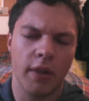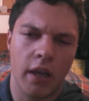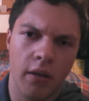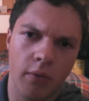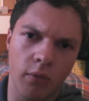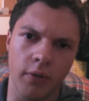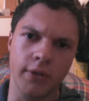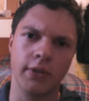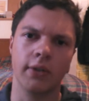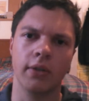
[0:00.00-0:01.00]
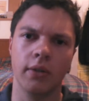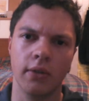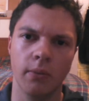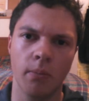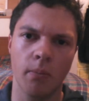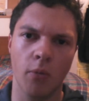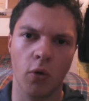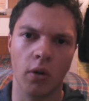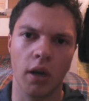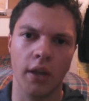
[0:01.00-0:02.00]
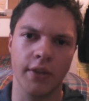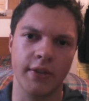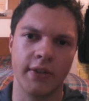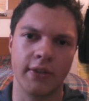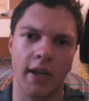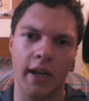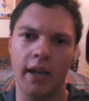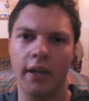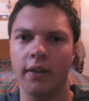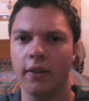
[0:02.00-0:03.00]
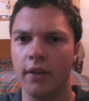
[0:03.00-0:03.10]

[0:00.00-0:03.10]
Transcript: but that was more on the side,